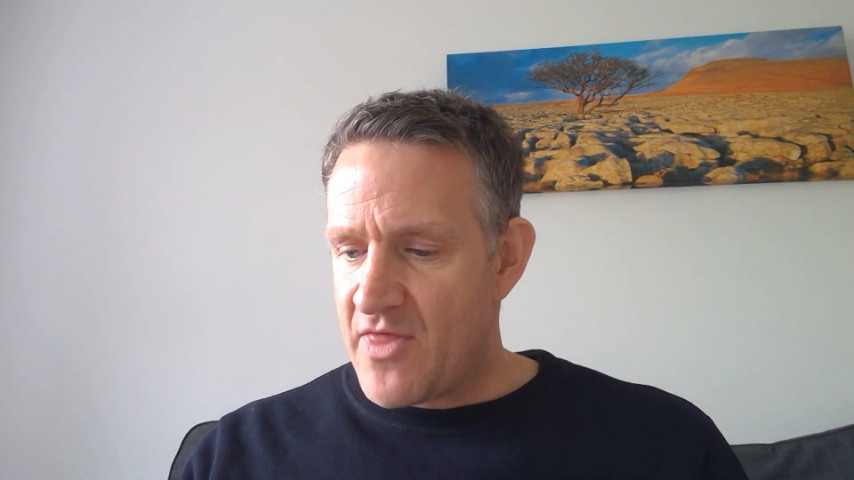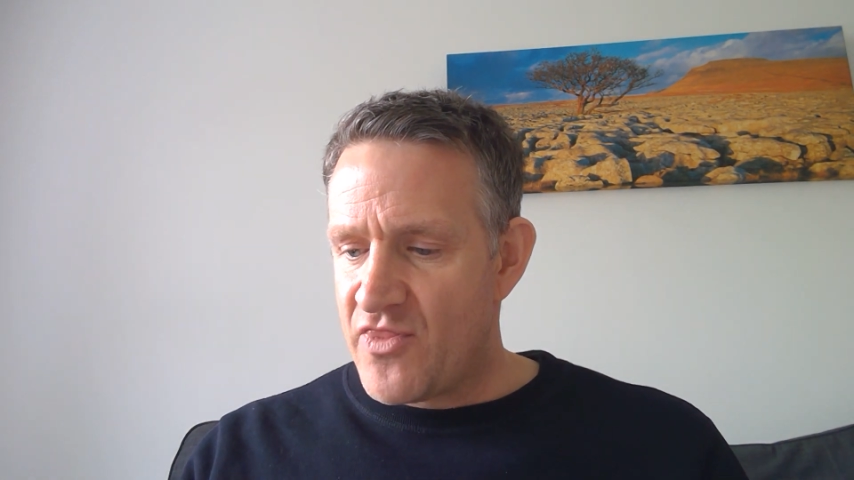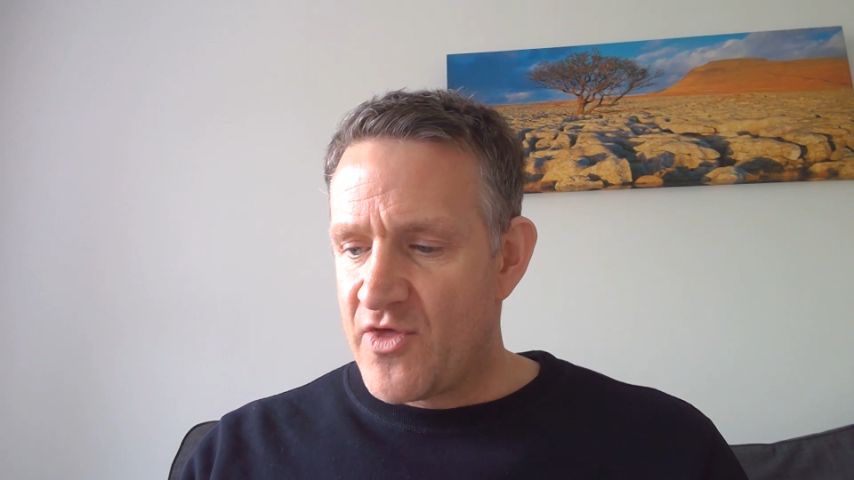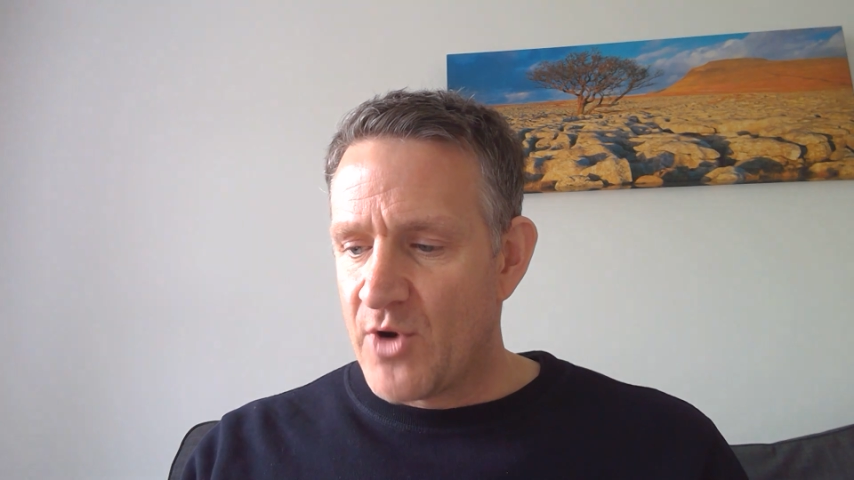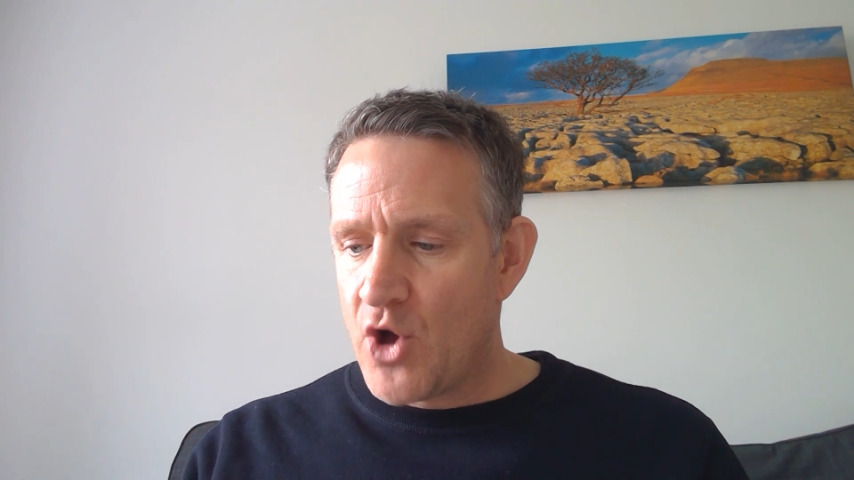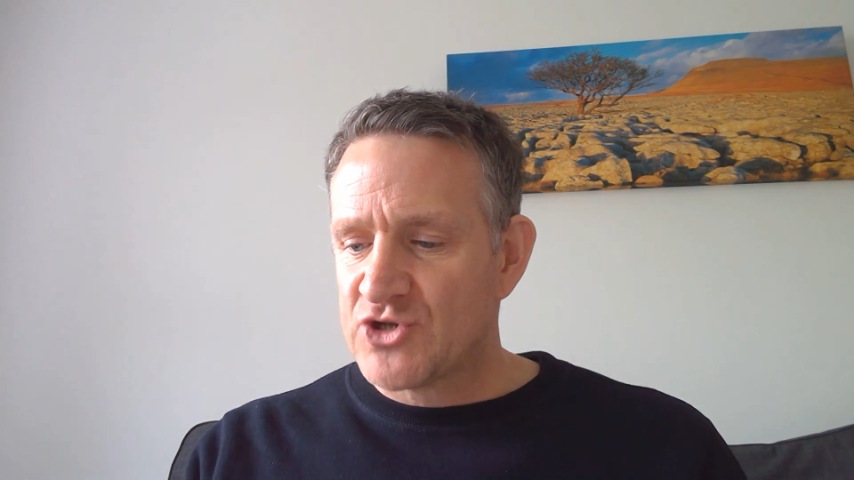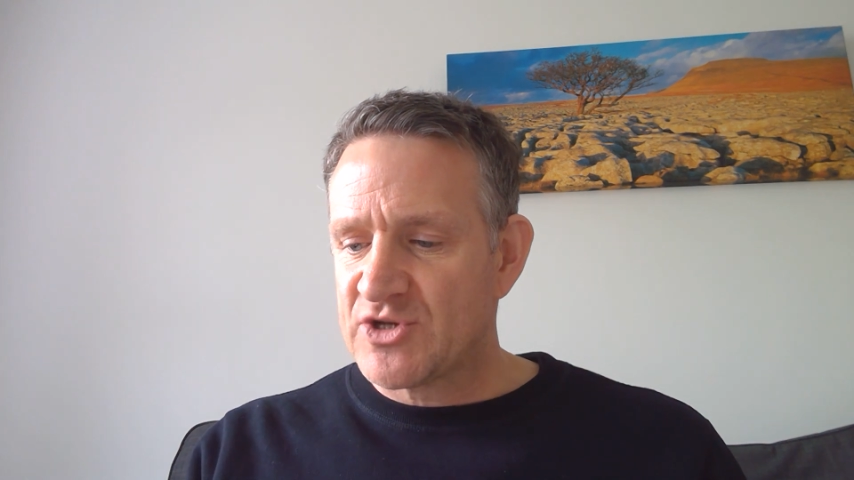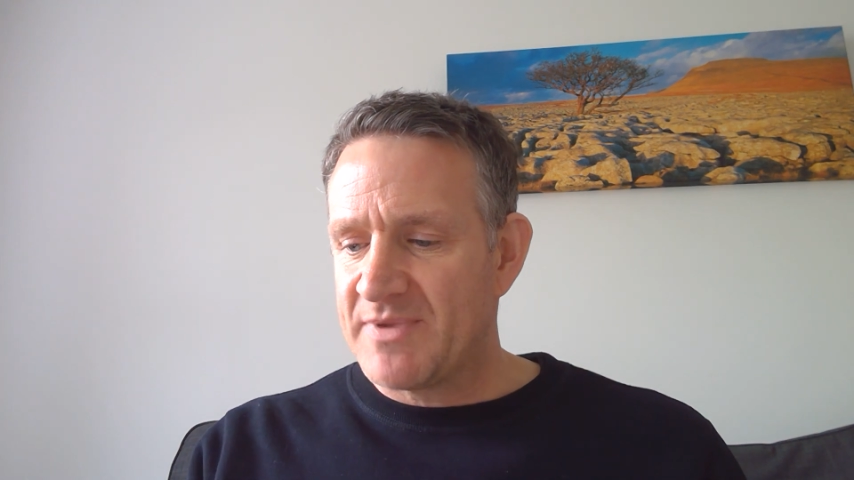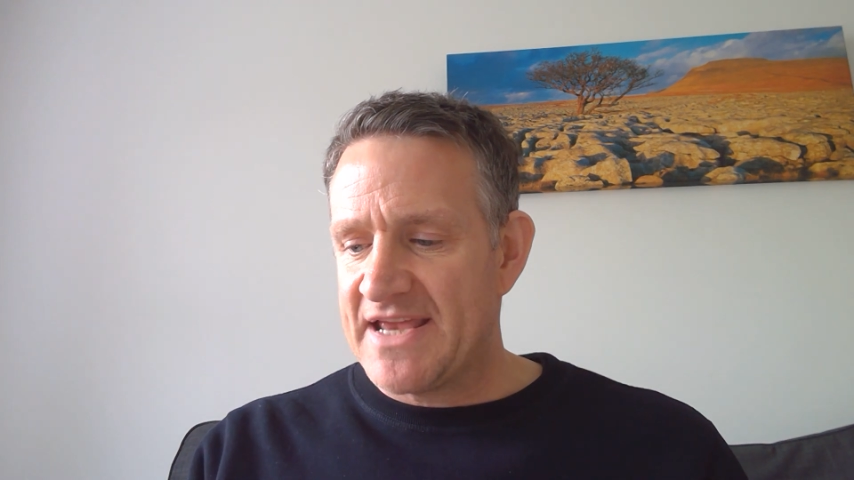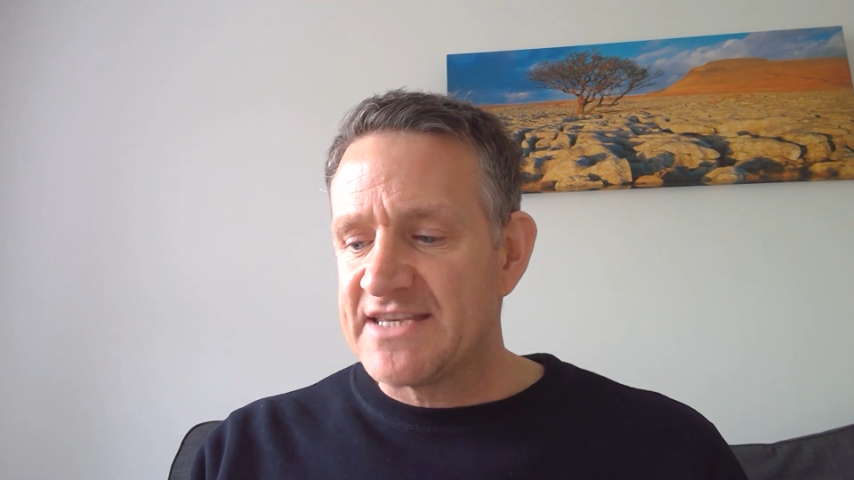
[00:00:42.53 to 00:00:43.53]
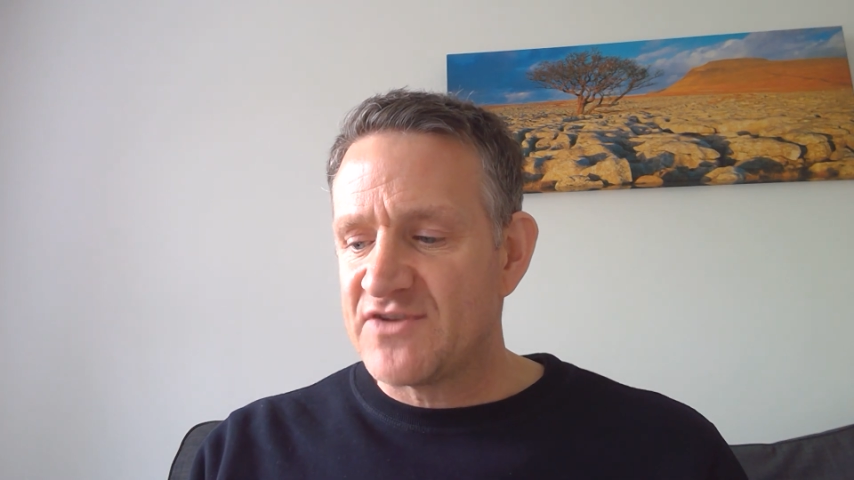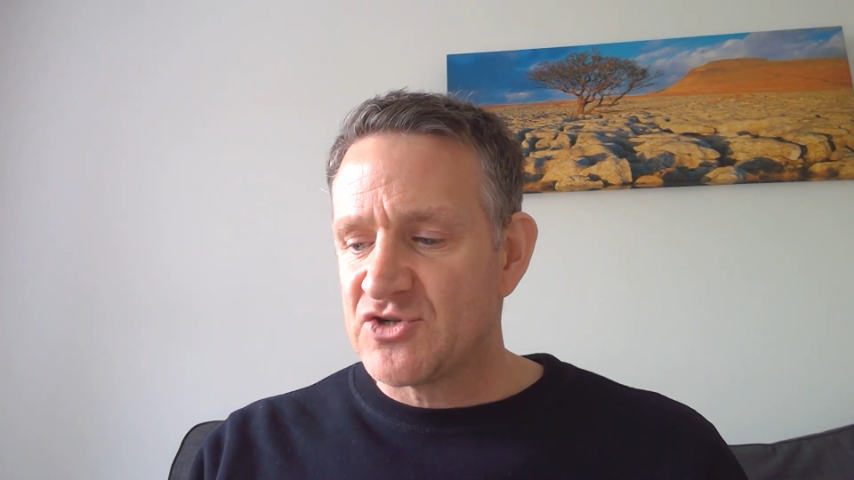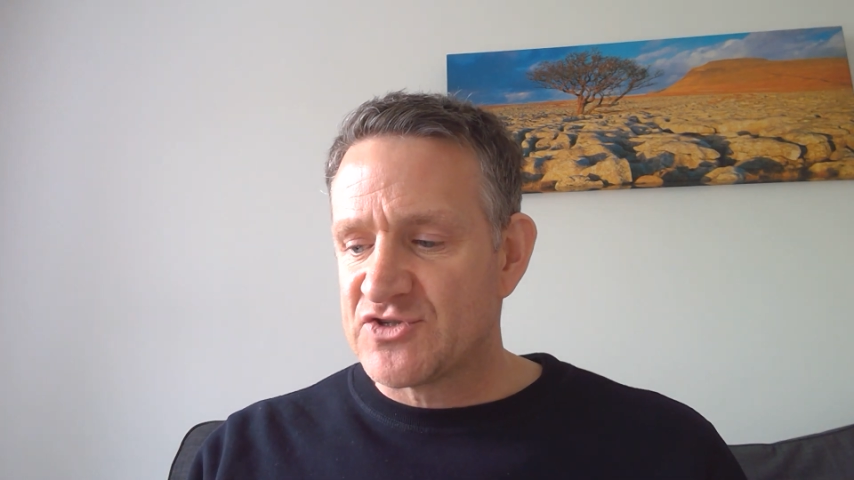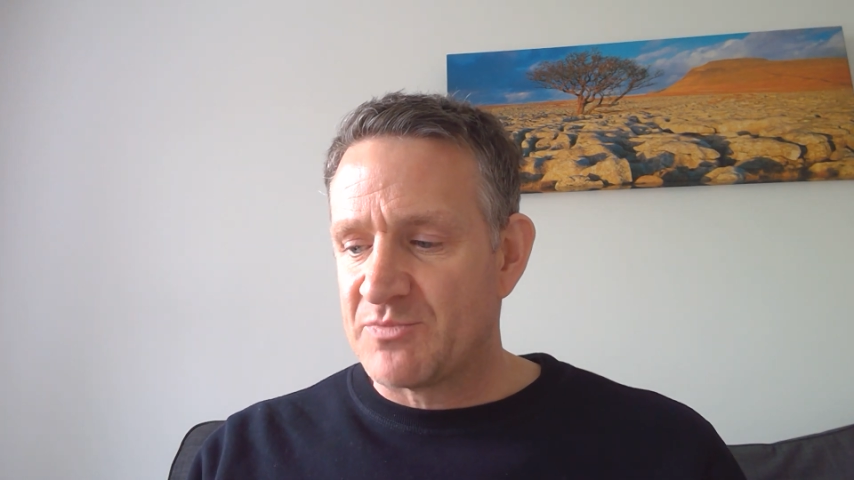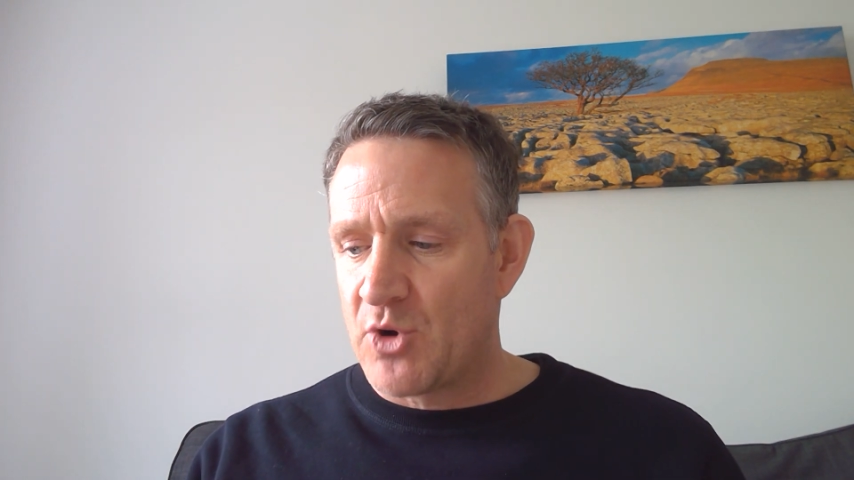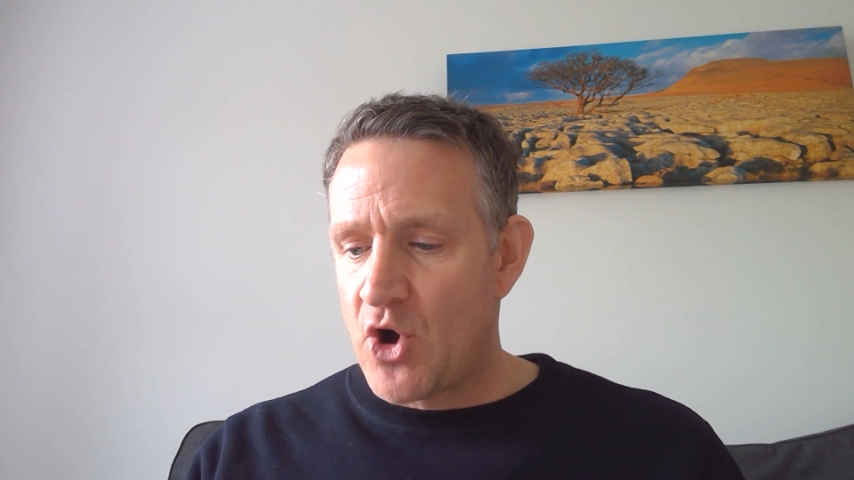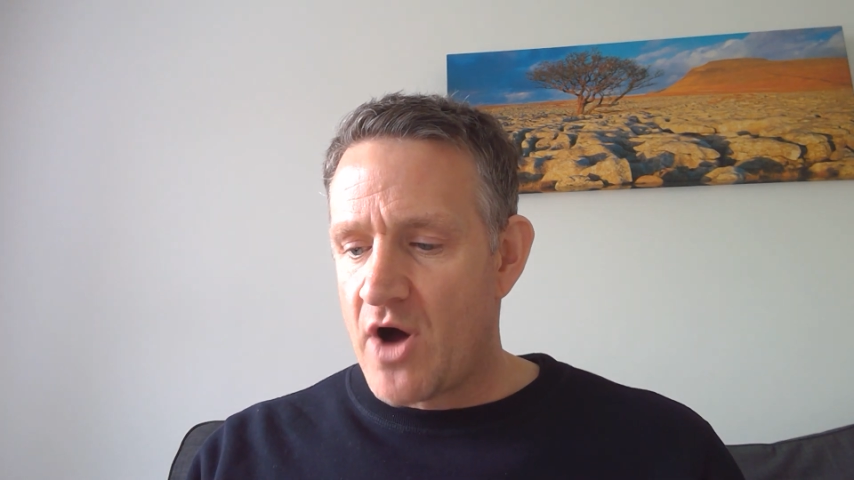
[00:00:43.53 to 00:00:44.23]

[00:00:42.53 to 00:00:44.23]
There will also be individual support